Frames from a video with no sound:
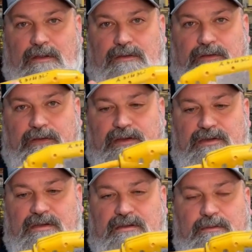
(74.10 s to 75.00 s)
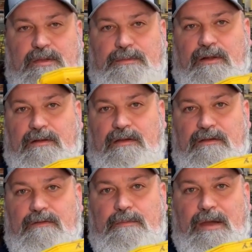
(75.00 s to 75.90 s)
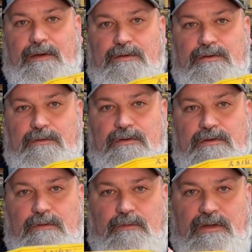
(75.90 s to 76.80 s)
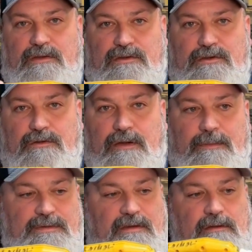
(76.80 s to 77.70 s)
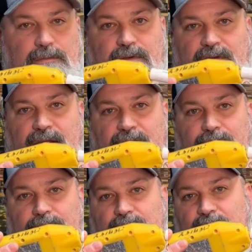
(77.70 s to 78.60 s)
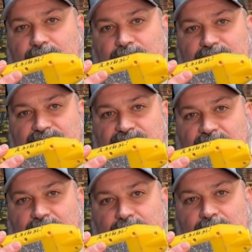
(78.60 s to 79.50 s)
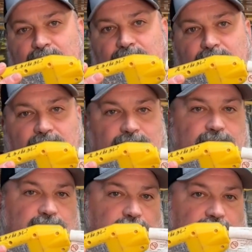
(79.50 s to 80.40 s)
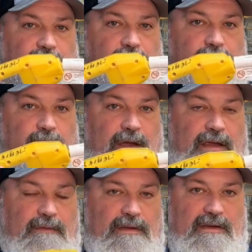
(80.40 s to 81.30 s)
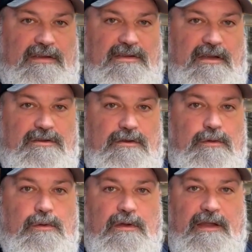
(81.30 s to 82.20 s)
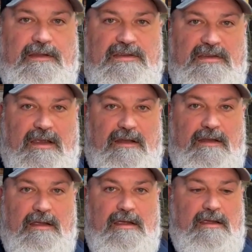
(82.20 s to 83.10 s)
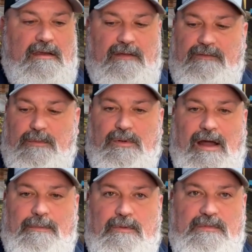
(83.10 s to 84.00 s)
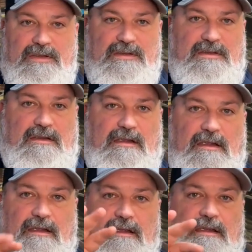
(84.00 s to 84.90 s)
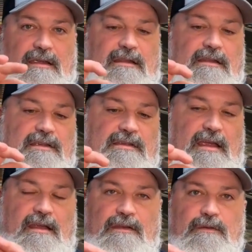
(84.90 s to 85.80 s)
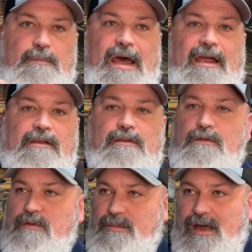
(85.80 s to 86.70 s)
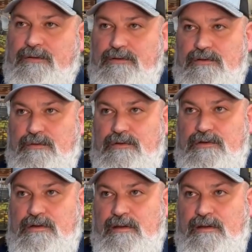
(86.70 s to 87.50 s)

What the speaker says: So this needs to be plugged into the power source. When this trips, it'll protect everything on this side. If we do it the other way with an extension cord on this end, if the problem is in this end back to the power source,